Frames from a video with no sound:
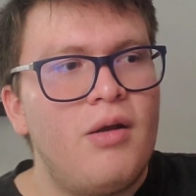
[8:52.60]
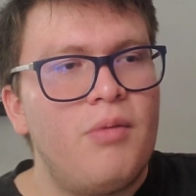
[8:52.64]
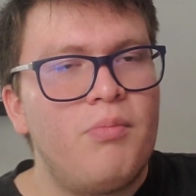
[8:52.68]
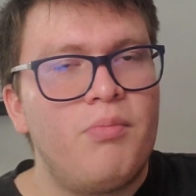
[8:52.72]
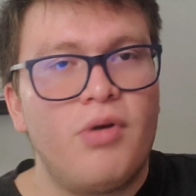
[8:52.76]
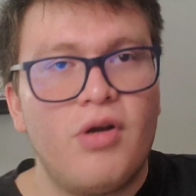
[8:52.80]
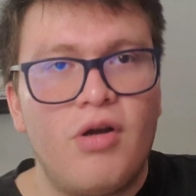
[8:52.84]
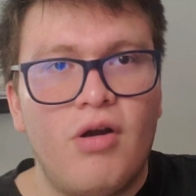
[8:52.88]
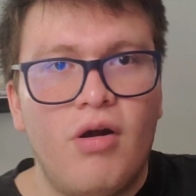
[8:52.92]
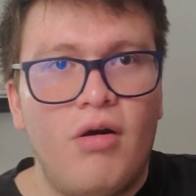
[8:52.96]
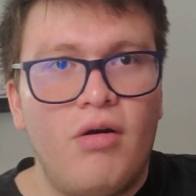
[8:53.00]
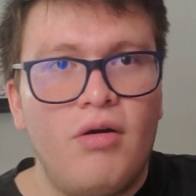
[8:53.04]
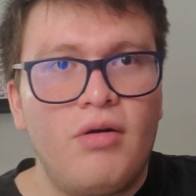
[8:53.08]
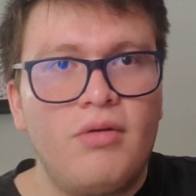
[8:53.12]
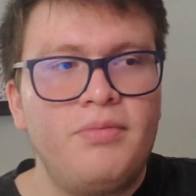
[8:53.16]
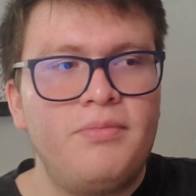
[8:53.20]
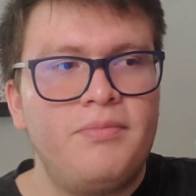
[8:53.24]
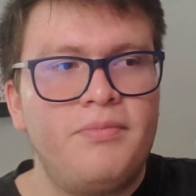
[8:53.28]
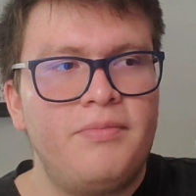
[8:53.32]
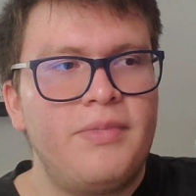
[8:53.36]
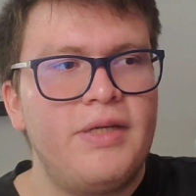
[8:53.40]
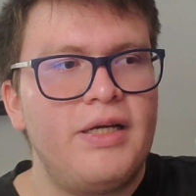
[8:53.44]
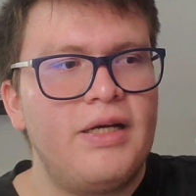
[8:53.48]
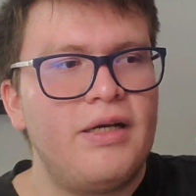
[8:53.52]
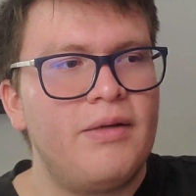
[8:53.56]
book haul.
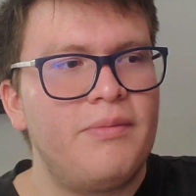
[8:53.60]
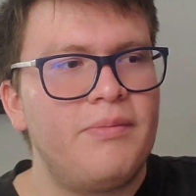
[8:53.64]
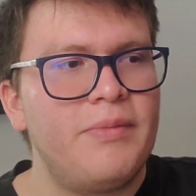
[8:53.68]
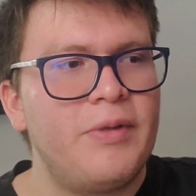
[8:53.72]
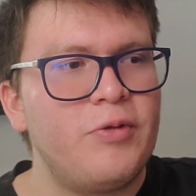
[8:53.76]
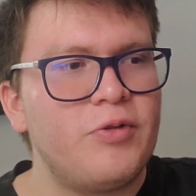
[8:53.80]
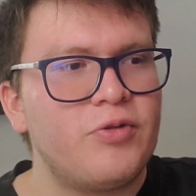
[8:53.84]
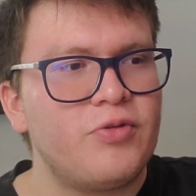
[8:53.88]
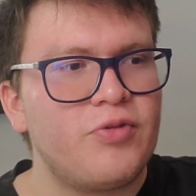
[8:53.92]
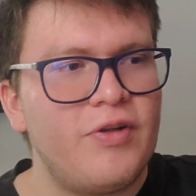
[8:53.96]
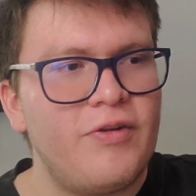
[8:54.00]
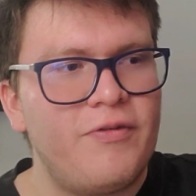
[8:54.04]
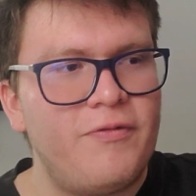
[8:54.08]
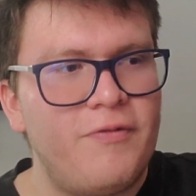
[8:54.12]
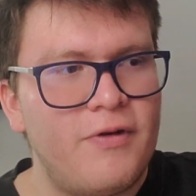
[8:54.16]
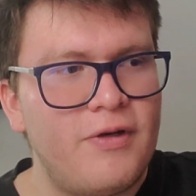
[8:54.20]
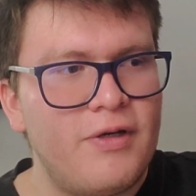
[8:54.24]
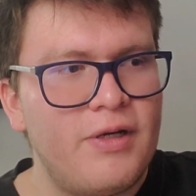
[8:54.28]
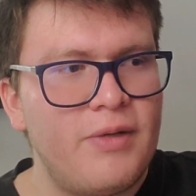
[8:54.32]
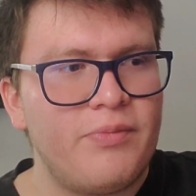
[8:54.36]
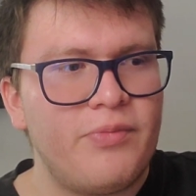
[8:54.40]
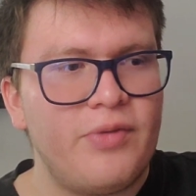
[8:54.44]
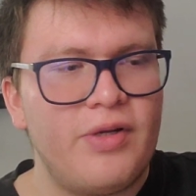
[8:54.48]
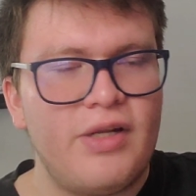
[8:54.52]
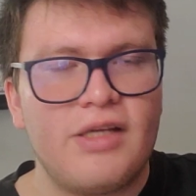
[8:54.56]
It was really fun.
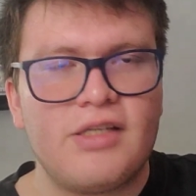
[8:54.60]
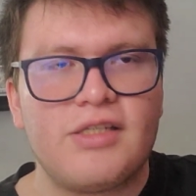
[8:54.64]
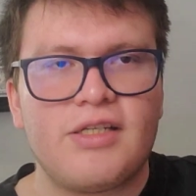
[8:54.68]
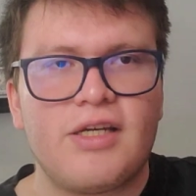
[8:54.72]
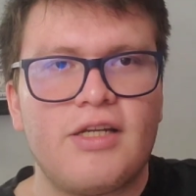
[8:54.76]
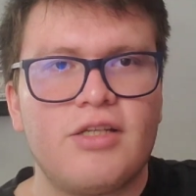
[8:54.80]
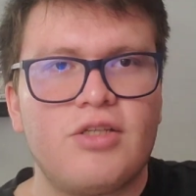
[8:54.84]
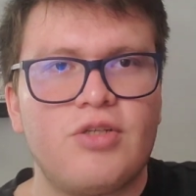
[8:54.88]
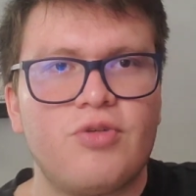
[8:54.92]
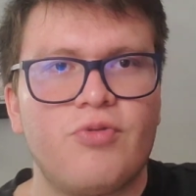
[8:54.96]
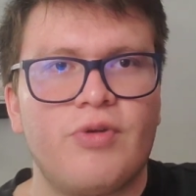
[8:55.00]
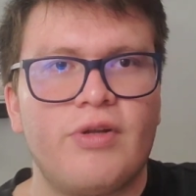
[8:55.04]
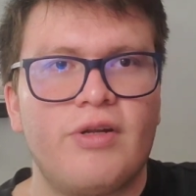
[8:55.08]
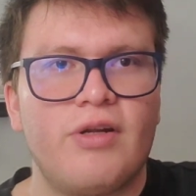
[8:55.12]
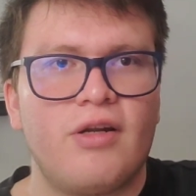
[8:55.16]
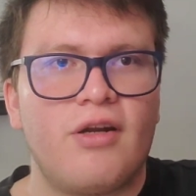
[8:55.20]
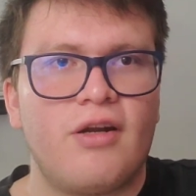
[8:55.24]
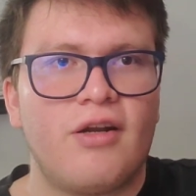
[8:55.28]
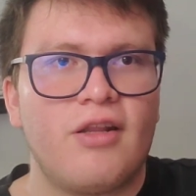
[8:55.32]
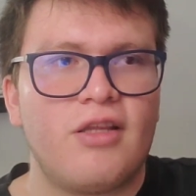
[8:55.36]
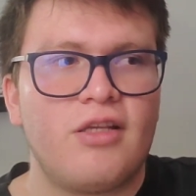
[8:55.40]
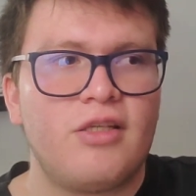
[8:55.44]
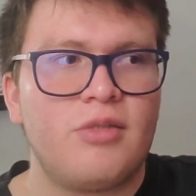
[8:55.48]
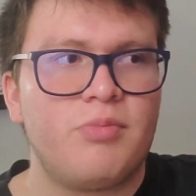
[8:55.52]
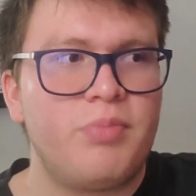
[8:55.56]
I'm really excited to read a lot
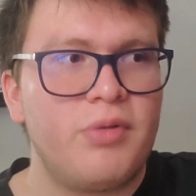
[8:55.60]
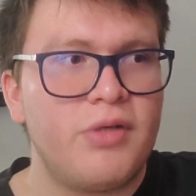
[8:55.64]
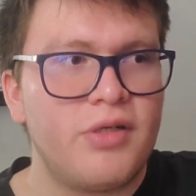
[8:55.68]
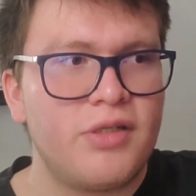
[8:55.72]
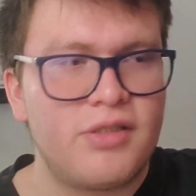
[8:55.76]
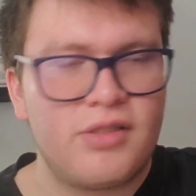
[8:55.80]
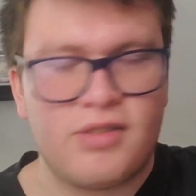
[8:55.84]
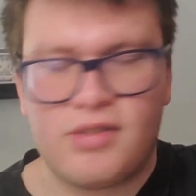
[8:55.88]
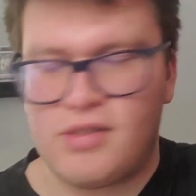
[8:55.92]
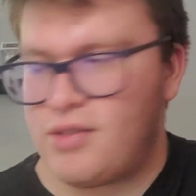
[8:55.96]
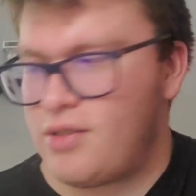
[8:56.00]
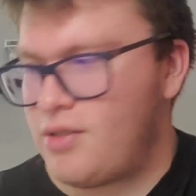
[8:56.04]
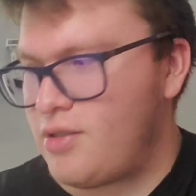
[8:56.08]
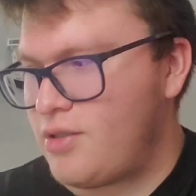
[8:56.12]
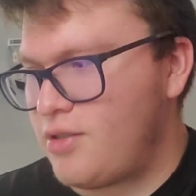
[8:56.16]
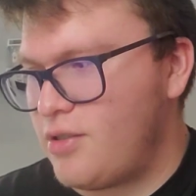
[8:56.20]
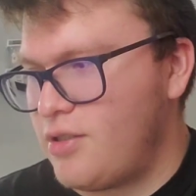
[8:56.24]
of these books.